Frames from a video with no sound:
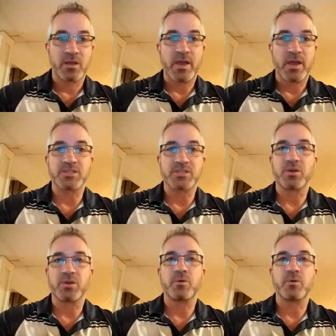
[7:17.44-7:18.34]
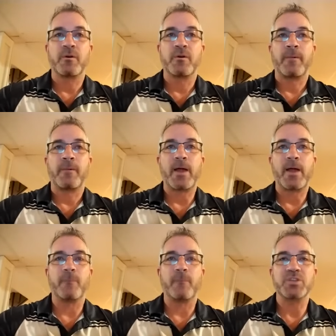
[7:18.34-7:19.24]
And so,
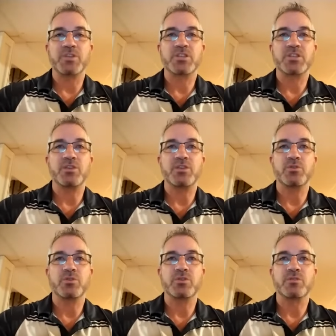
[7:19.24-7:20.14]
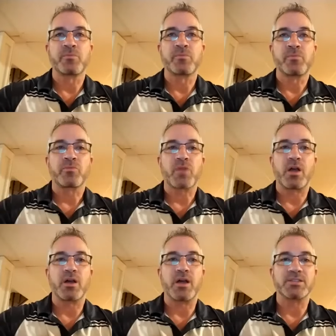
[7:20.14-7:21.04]
how is it that you can
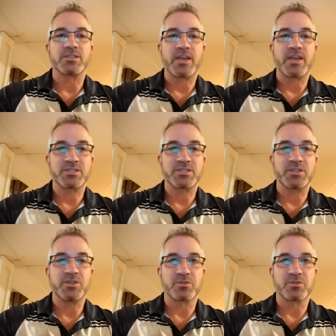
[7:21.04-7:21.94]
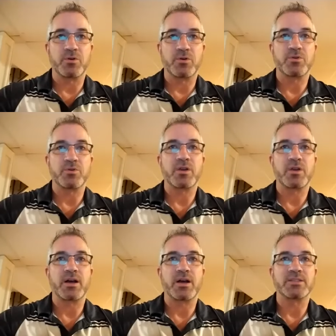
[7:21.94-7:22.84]
uh, assess your own
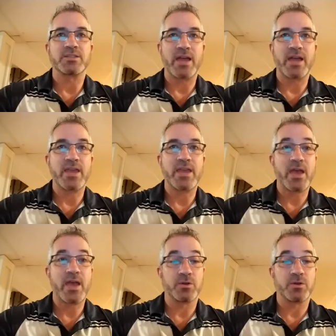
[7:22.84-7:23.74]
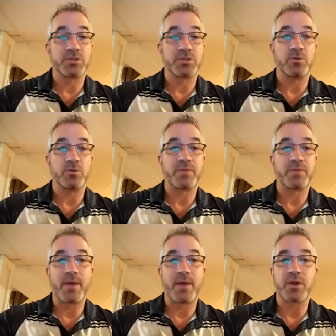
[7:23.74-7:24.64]
uh, diet and also for
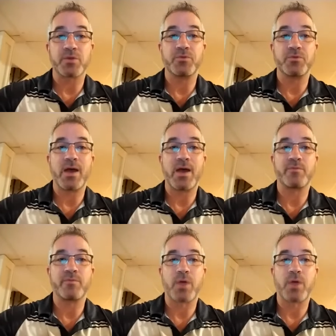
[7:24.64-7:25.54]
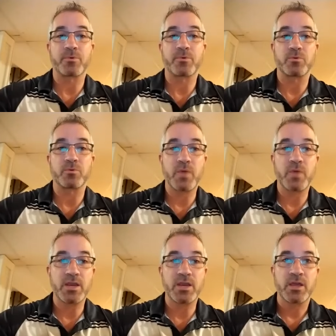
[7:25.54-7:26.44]
that matter if you have the proper weight